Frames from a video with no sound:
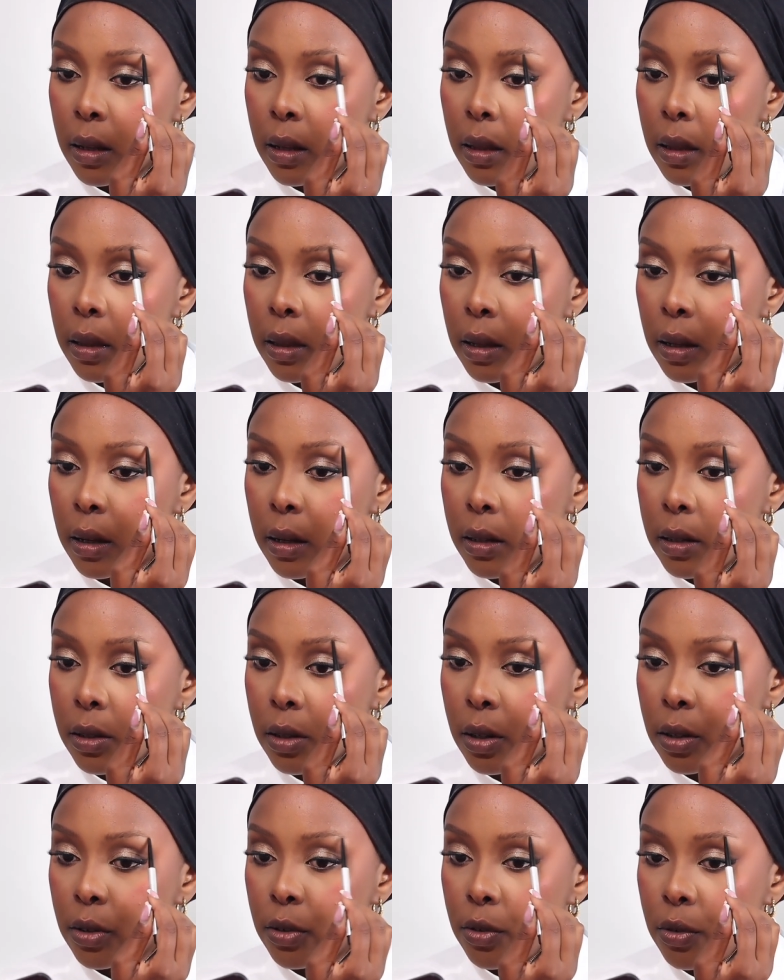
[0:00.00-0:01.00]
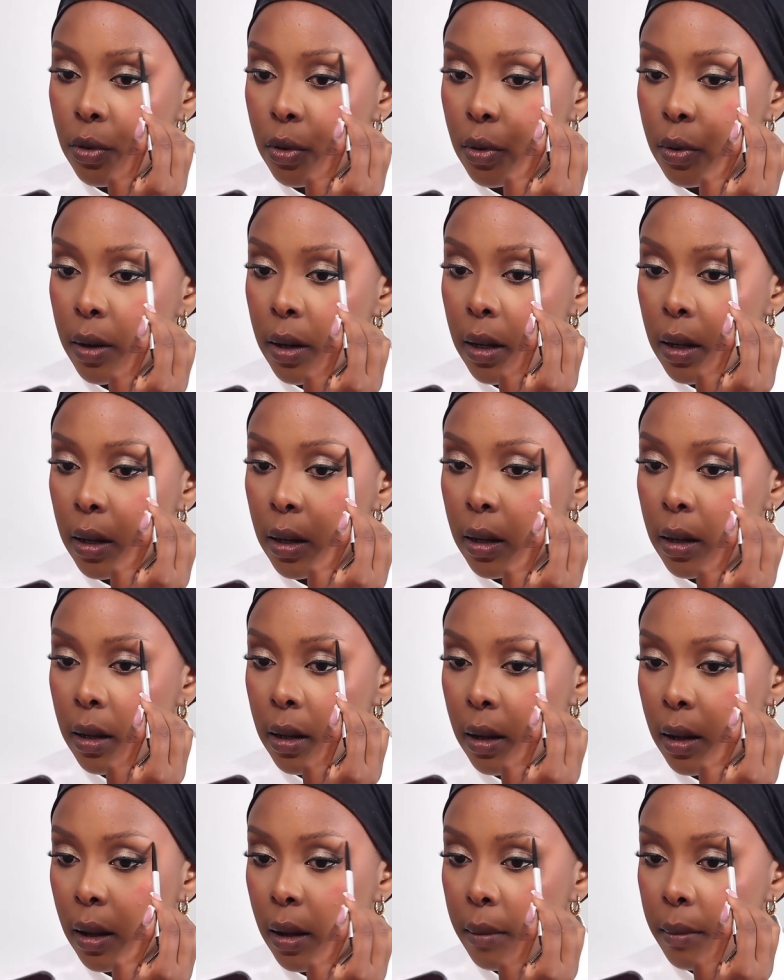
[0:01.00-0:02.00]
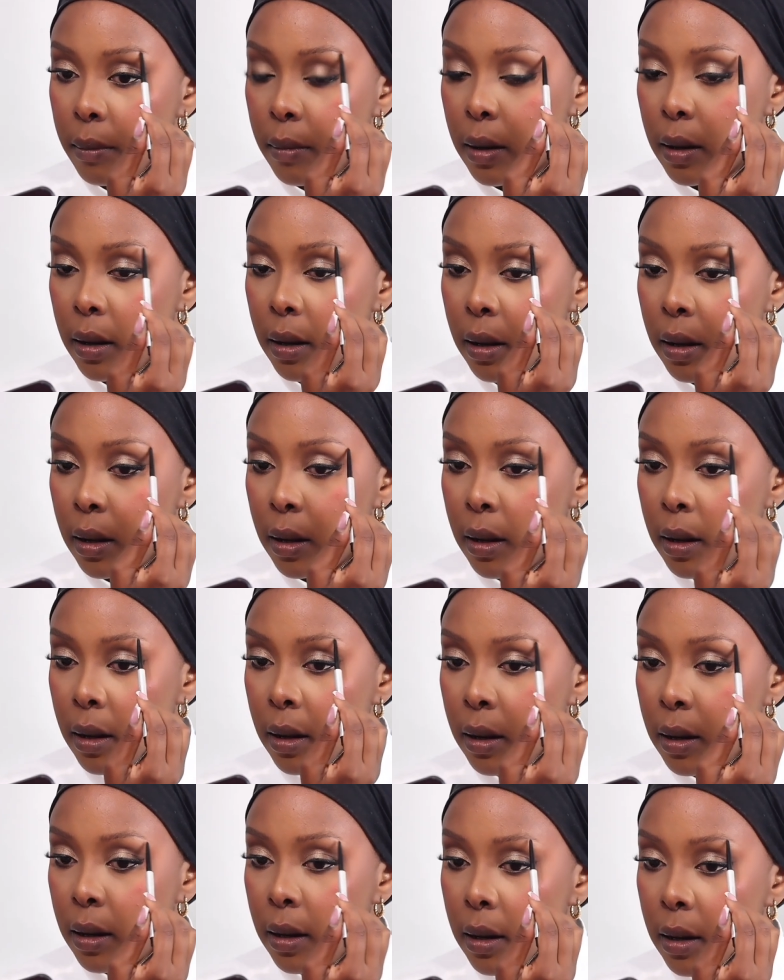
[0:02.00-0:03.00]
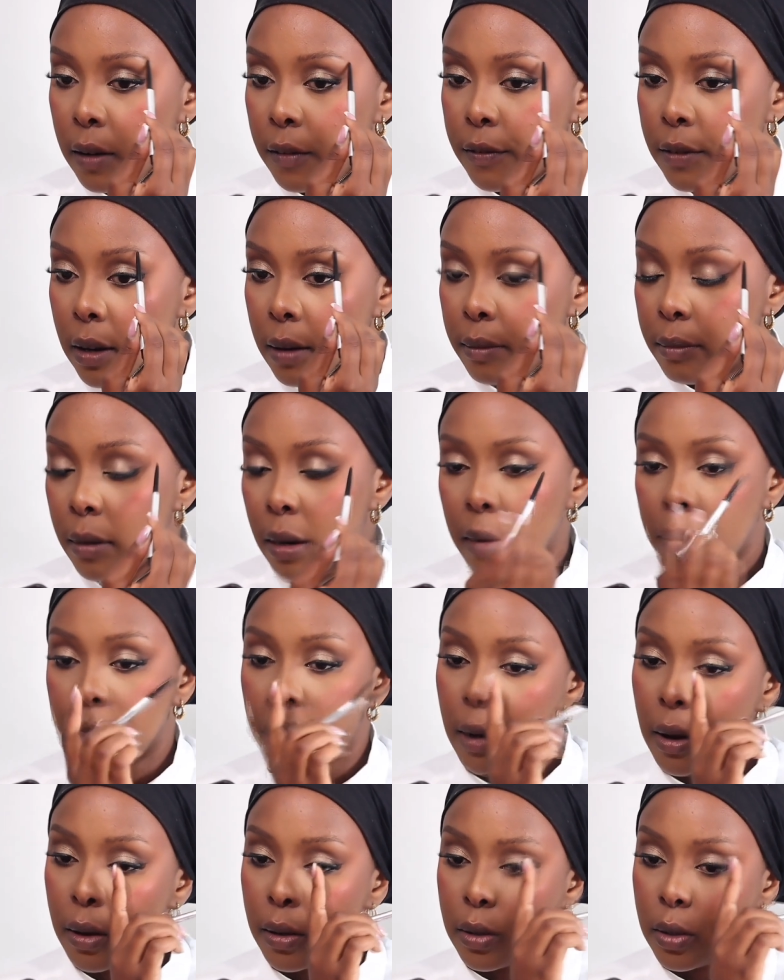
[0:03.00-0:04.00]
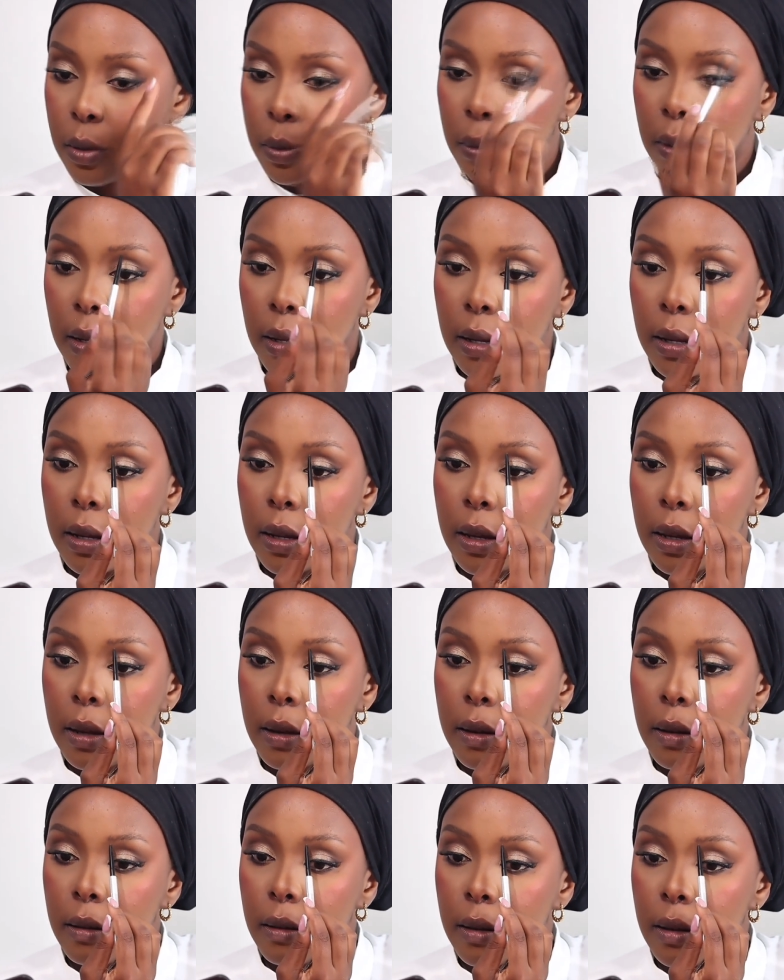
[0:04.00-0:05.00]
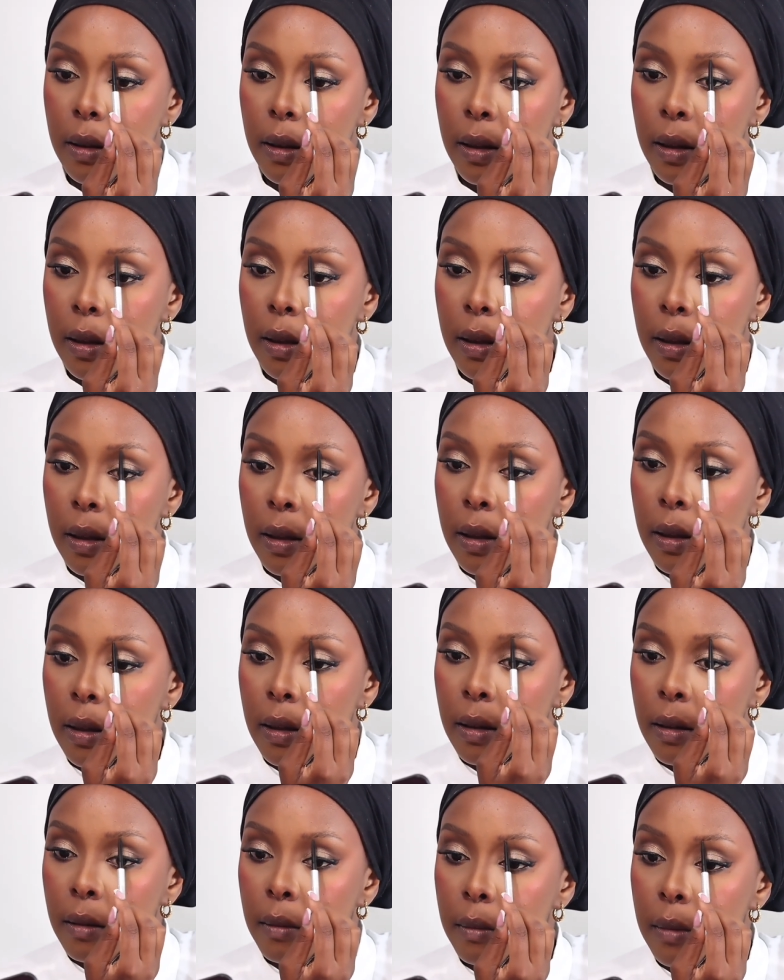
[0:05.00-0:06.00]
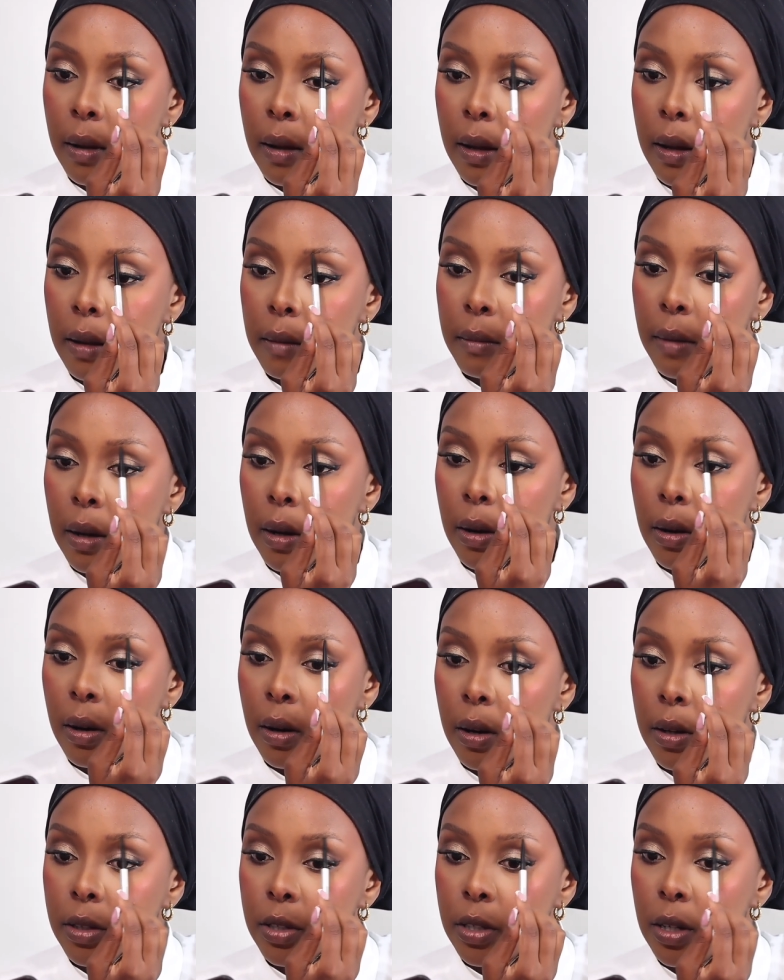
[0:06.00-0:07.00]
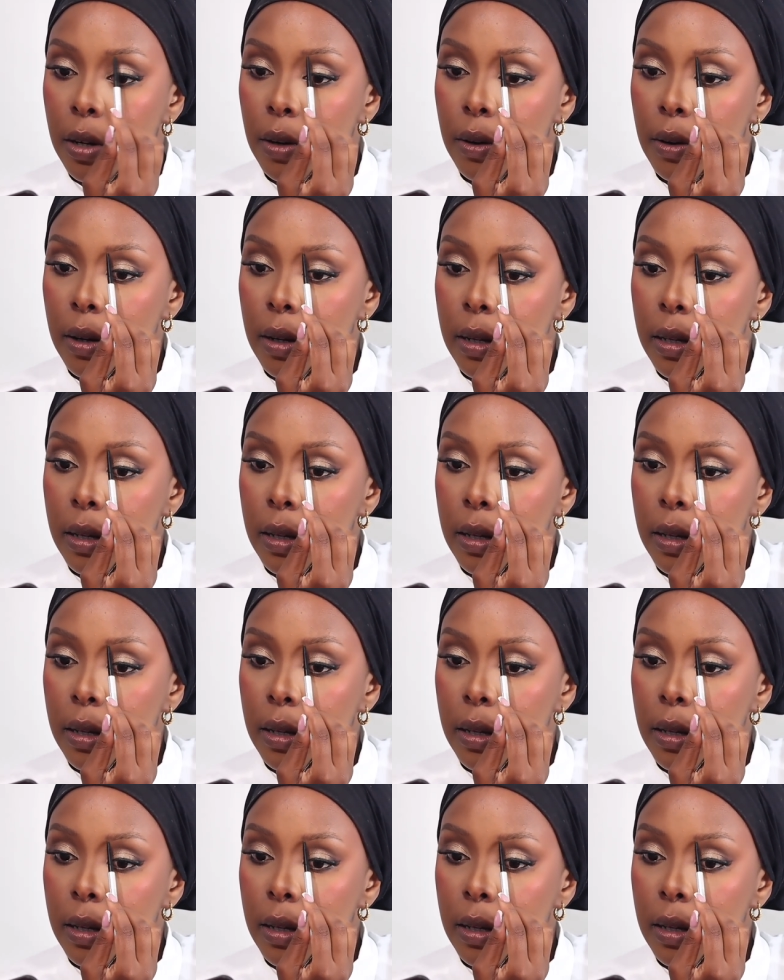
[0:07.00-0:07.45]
And then start drawing, lift up my brows where my arch area